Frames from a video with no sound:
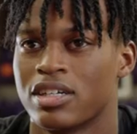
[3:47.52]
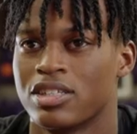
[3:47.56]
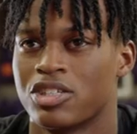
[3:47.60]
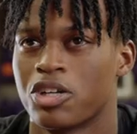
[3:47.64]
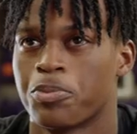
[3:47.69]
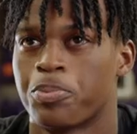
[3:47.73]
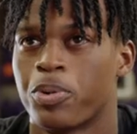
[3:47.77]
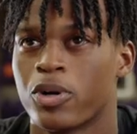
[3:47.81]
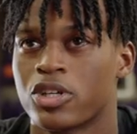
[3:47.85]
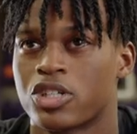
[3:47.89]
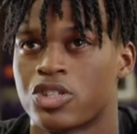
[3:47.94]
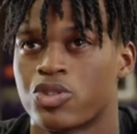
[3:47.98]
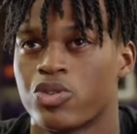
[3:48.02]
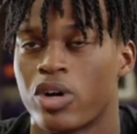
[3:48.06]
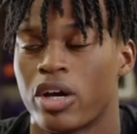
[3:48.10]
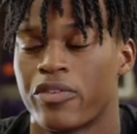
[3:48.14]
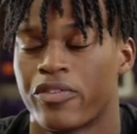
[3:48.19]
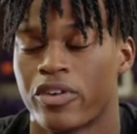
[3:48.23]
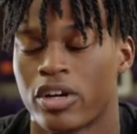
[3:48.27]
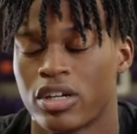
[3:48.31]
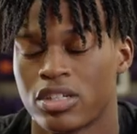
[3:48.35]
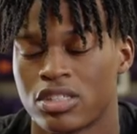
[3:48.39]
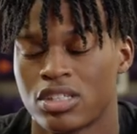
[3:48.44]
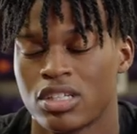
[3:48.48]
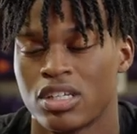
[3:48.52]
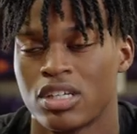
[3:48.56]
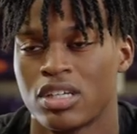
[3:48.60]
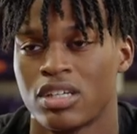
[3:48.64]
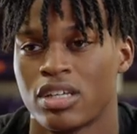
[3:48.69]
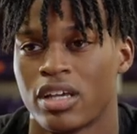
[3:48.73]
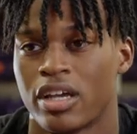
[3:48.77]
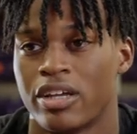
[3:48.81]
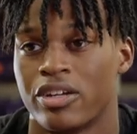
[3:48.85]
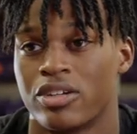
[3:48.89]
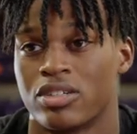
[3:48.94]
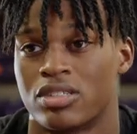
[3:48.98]
You're pushing through adversity and
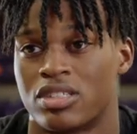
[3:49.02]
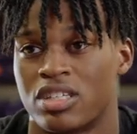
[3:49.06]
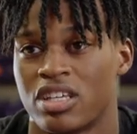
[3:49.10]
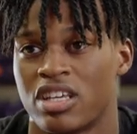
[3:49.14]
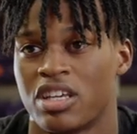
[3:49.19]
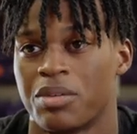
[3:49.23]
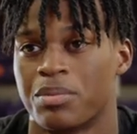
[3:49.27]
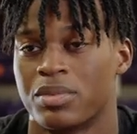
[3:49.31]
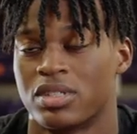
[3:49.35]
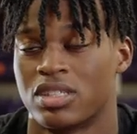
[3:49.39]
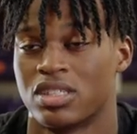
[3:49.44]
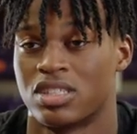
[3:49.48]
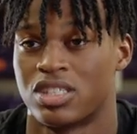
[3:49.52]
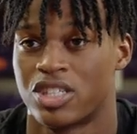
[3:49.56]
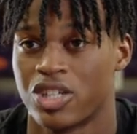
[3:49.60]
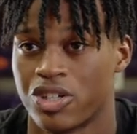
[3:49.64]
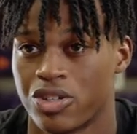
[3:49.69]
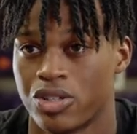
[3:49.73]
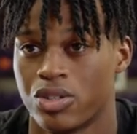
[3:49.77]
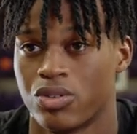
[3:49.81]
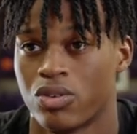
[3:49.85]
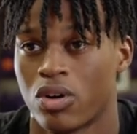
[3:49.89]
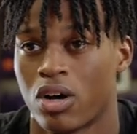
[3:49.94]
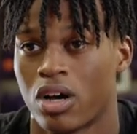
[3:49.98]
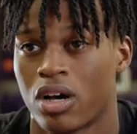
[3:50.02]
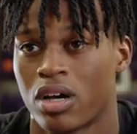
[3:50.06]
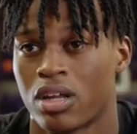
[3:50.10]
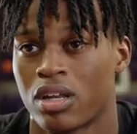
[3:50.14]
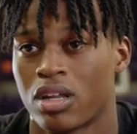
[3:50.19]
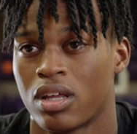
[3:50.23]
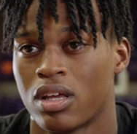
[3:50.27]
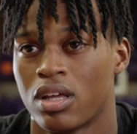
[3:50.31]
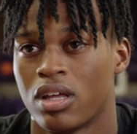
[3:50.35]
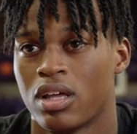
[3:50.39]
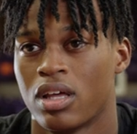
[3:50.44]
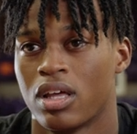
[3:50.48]
your team is just cheering you on.
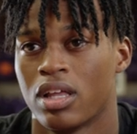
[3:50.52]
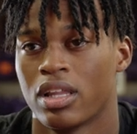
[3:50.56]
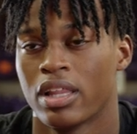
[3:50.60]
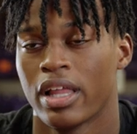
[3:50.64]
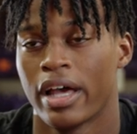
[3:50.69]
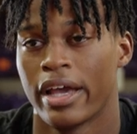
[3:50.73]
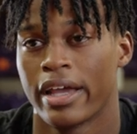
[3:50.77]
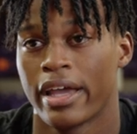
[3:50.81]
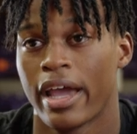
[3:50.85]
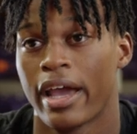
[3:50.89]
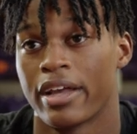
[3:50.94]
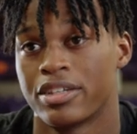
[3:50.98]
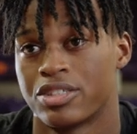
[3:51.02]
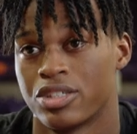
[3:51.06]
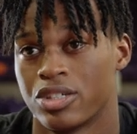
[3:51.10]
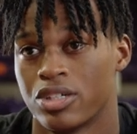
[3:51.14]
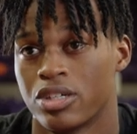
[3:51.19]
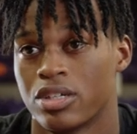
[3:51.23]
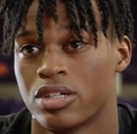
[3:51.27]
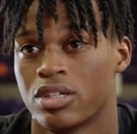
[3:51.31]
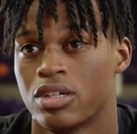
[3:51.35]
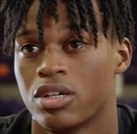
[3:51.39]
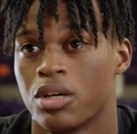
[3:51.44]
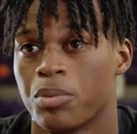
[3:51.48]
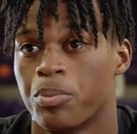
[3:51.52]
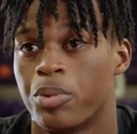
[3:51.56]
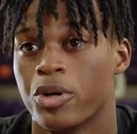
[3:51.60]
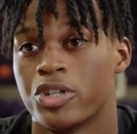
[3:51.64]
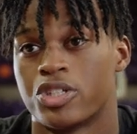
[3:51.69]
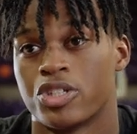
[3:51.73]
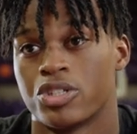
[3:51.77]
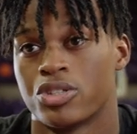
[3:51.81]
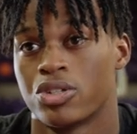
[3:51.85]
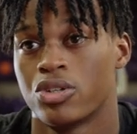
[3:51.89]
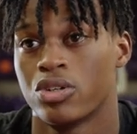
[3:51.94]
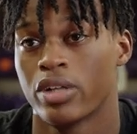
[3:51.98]
Like, as you're pushing
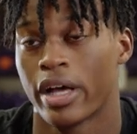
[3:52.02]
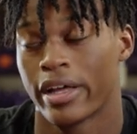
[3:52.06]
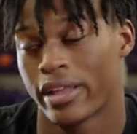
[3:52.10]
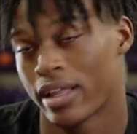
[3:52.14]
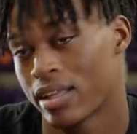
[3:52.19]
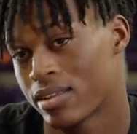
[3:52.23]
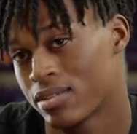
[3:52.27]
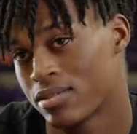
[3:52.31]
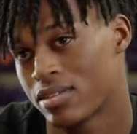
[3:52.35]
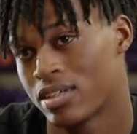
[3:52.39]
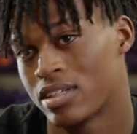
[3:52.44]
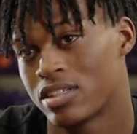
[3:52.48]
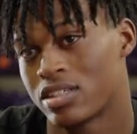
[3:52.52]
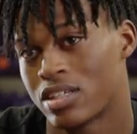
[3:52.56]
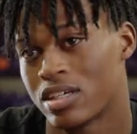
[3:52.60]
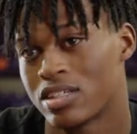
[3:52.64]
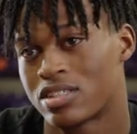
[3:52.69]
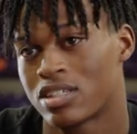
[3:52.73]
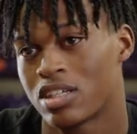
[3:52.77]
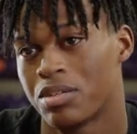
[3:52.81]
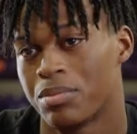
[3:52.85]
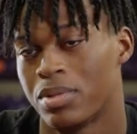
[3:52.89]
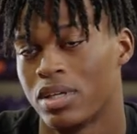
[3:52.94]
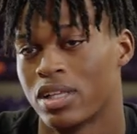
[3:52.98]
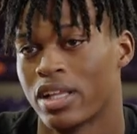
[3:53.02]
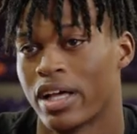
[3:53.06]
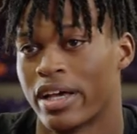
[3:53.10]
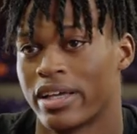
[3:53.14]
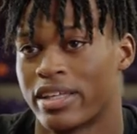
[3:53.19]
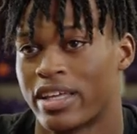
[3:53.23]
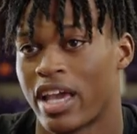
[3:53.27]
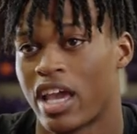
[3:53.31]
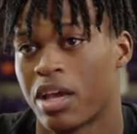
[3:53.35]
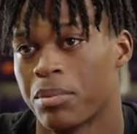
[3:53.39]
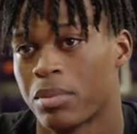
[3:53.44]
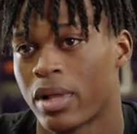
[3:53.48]
through, like, it's gonna be like
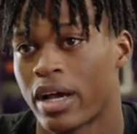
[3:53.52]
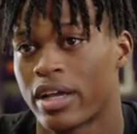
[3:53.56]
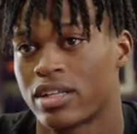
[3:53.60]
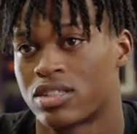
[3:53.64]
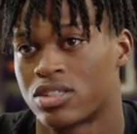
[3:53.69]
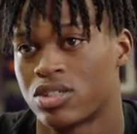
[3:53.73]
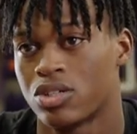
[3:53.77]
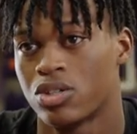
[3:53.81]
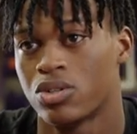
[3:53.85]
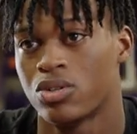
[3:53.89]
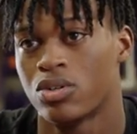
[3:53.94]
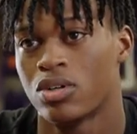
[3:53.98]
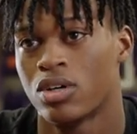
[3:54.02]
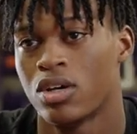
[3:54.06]
game-like too.